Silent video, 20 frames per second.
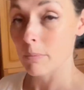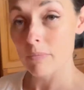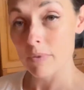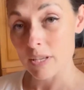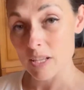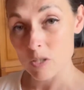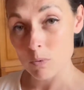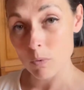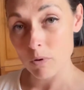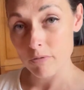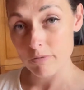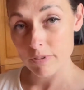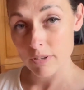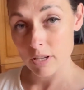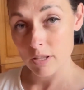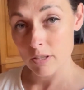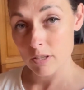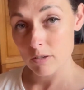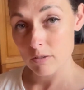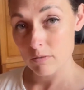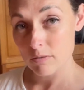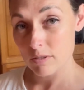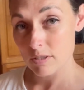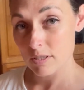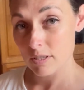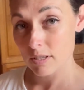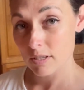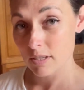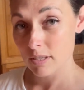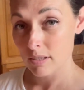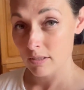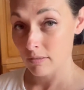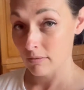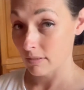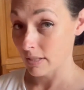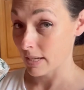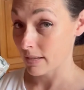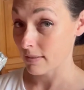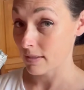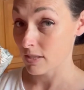things won't fit in those,
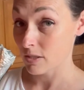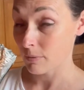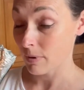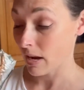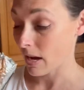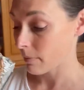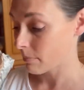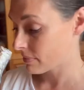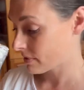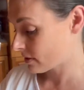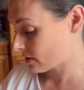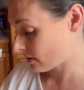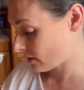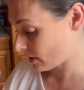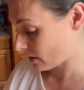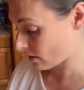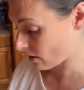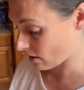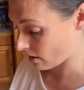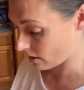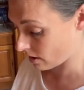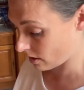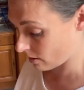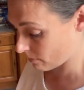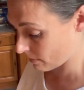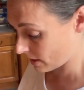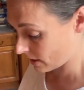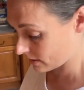like these wraps that are my